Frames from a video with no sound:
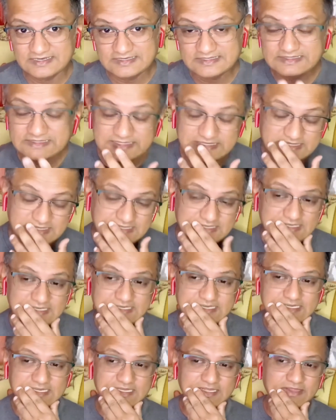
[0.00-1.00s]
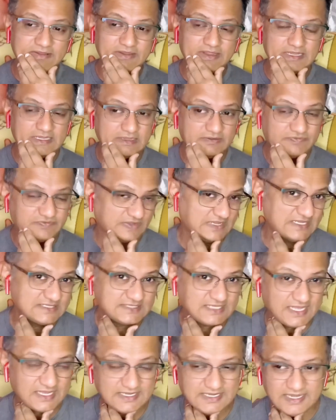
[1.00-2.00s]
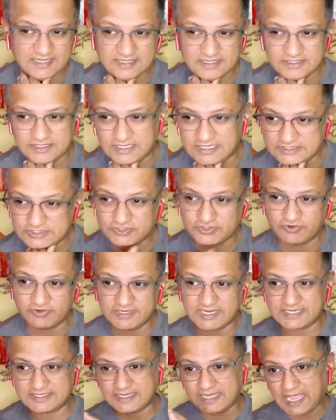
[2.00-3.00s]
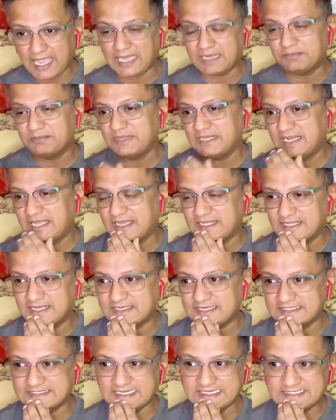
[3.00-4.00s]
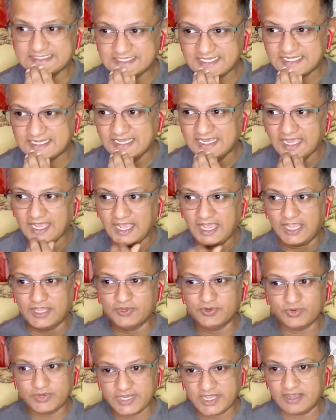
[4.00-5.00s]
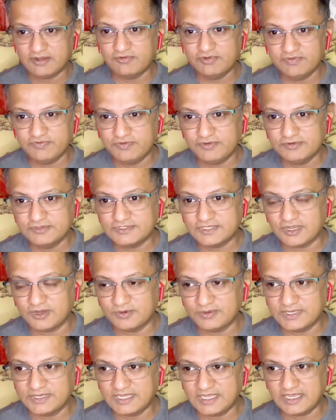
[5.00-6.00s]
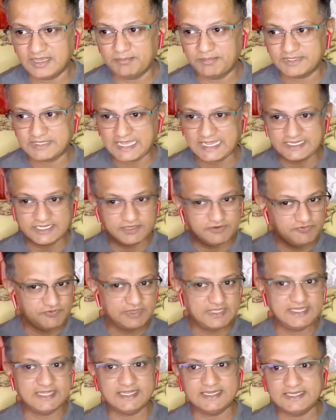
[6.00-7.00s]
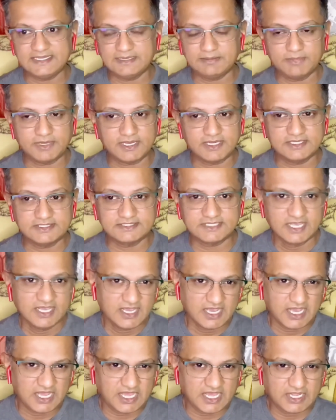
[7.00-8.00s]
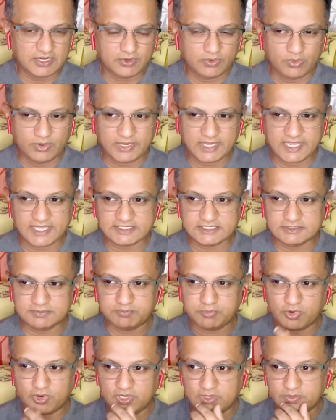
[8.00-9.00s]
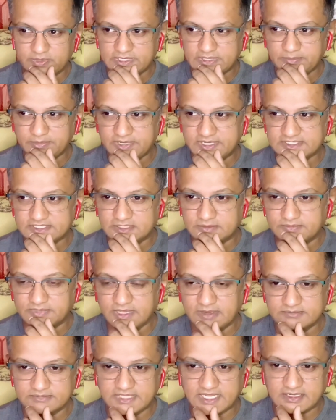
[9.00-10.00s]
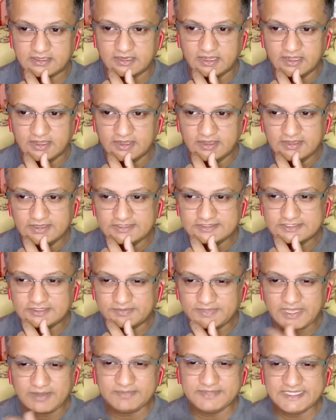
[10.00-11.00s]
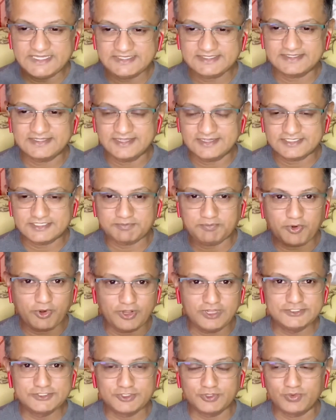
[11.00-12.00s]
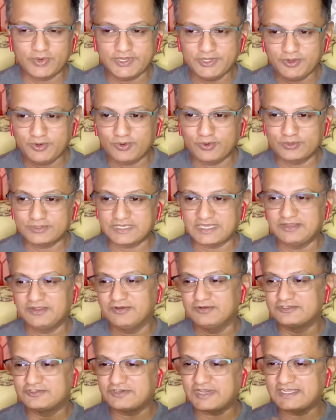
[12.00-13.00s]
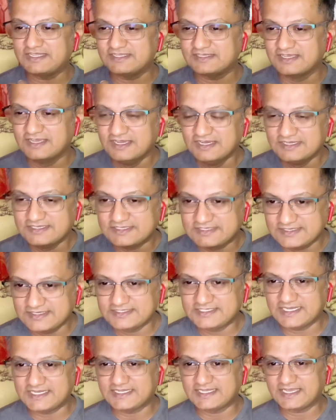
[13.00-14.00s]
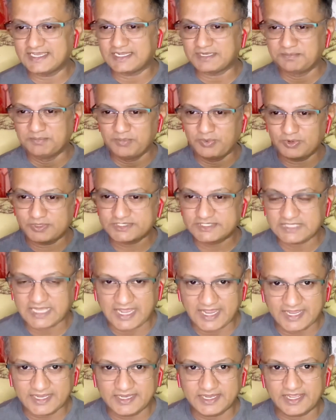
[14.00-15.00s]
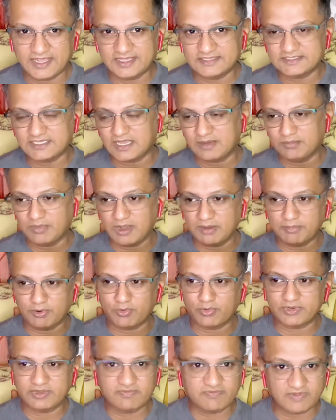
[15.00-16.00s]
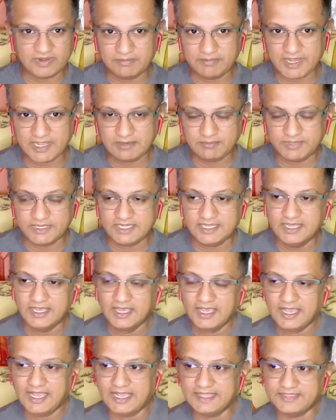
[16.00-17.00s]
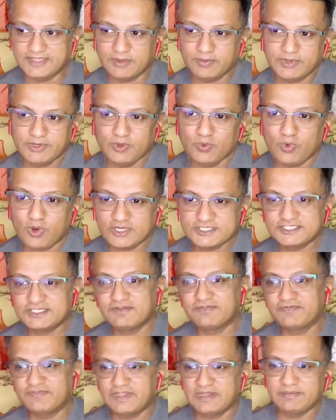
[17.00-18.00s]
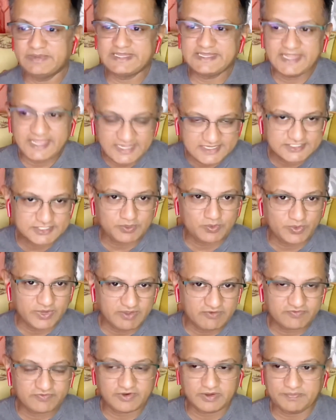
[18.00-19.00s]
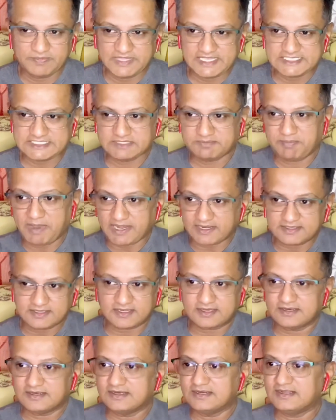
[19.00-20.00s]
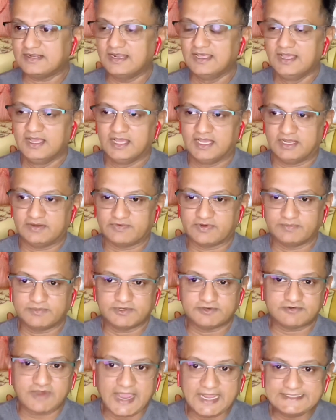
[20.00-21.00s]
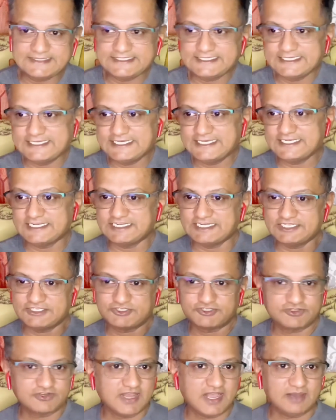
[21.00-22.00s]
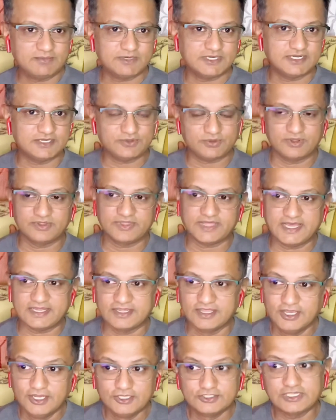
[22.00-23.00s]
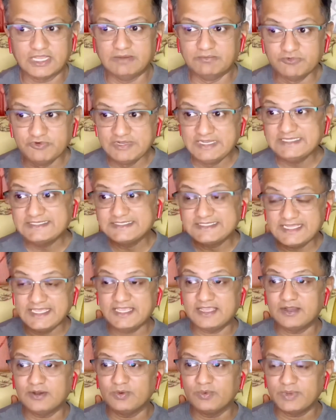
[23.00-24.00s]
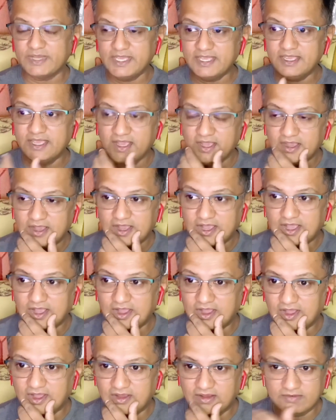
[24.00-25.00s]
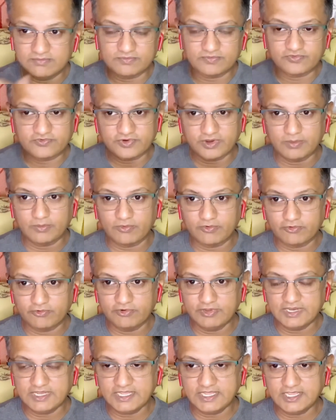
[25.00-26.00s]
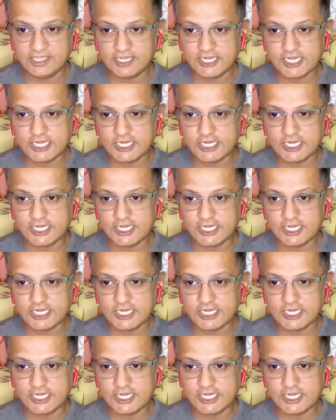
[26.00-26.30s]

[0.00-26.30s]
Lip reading: Yeah, it feels like that, a story that can be like that. As I said, I know there are reviews out there, but I didn't read anything because I don't want to get spoiled with it, because sometimes these things spoils you when you go out and you try to search and to get more ideas about what the film might be. And then when you watch the film, it takes away from the spectacle and from the writing and the drama and all that. So I'm really staying away from really